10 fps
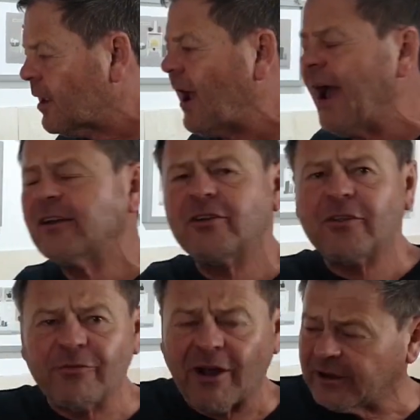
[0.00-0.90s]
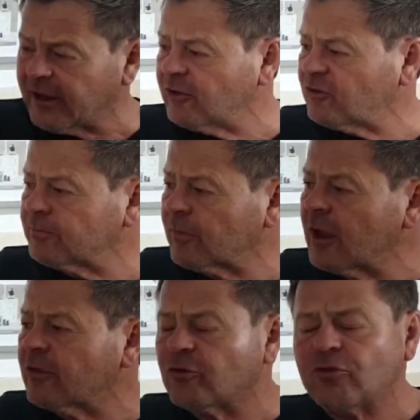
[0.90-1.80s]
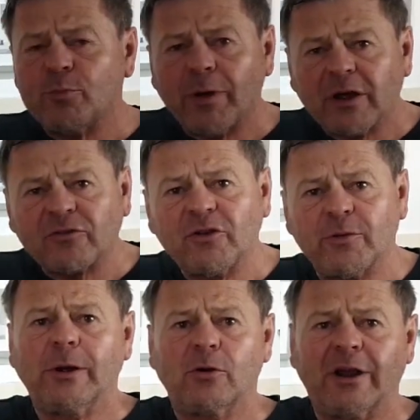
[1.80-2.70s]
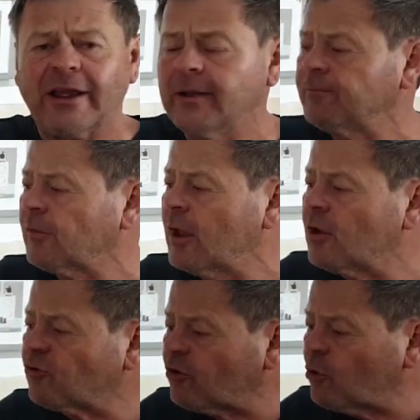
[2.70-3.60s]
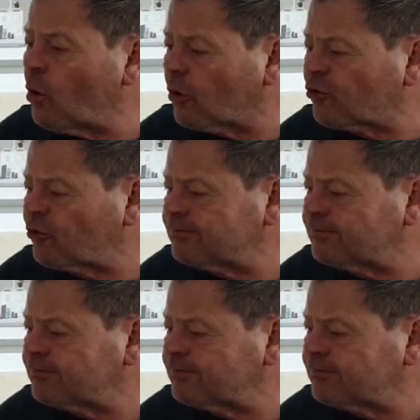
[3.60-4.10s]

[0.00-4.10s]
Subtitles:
added the finings, the 2-part turbo clear, to the wash.